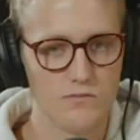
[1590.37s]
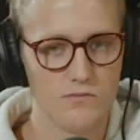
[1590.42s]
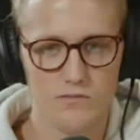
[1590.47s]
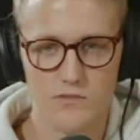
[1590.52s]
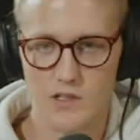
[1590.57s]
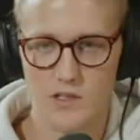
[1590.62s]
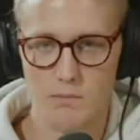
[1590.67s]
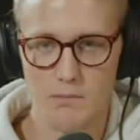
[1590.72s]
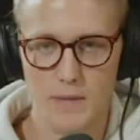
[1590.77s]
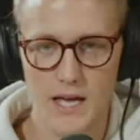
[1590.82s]

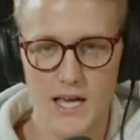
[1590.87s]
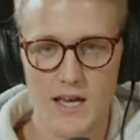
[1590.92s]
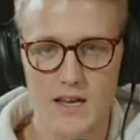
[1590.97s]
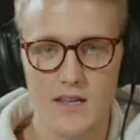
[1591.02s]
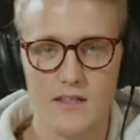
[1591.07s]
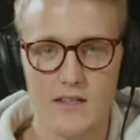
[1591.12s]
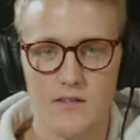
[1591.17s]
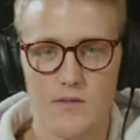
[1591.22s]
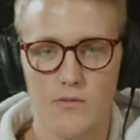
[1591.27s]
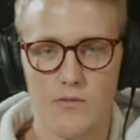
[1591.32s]

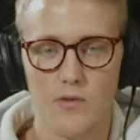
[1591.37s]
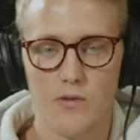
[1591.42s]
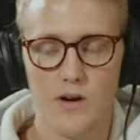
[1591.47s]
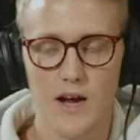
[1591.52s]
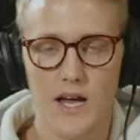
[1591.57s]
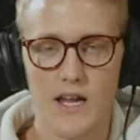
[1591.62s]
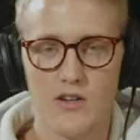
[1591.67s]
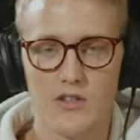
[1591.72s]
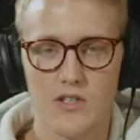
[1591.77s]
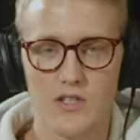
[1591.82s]
demand for
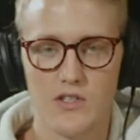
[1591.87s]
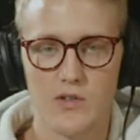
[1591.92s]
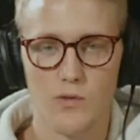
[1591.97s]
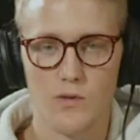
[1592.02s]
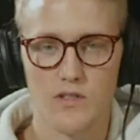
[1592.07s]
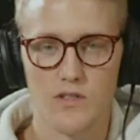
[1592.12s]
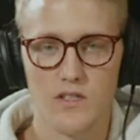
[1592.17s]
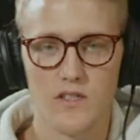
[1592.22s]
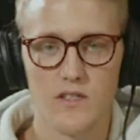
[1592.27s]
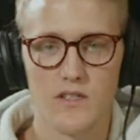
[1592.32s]
energy
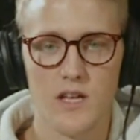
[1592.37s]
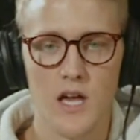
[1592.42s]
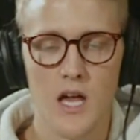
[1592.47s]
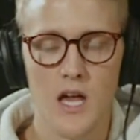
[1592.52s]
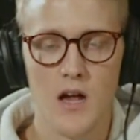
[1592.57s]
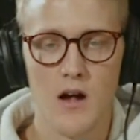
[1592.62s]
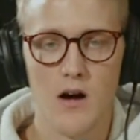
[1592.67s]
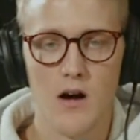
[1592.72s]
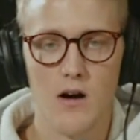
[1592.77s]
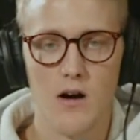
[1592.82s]
sources,
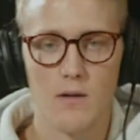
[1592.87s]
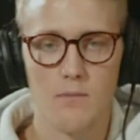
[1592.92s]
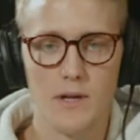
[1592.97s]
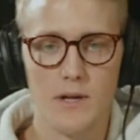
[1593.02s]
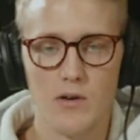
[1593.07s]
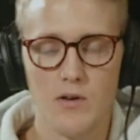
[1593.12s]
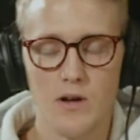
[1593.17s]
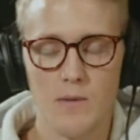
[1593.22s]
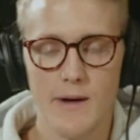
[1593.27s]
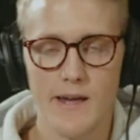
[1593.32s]
are
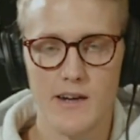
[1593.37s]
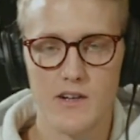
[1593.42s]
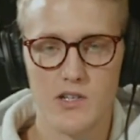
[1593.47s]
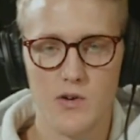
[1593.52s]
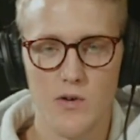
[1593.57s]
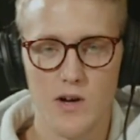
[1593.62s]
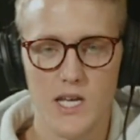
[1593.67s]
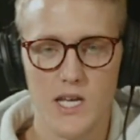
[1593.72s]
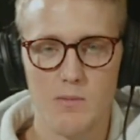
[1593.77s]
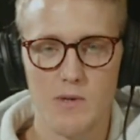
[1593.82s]
Bitcoin miners
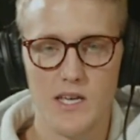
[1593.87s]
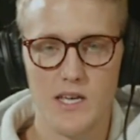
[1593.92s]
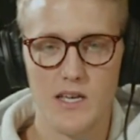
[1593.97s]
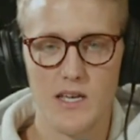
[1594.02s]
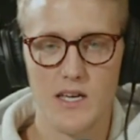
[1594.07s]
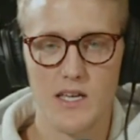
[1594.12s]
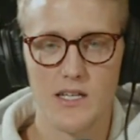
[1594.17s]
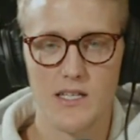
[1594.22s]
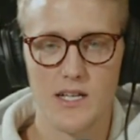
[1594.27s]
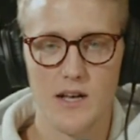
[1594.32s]
going to be
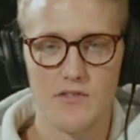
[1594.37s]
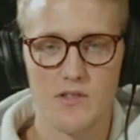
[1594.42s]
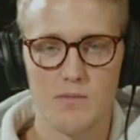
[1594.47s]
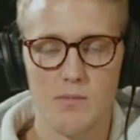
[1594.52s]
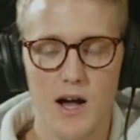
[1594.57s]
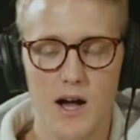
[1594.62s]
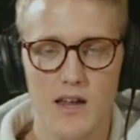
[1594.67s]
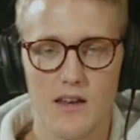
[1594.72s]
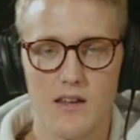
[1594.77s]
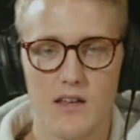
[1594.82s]
in a tough
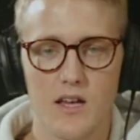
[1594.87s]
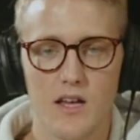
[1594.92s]
spot?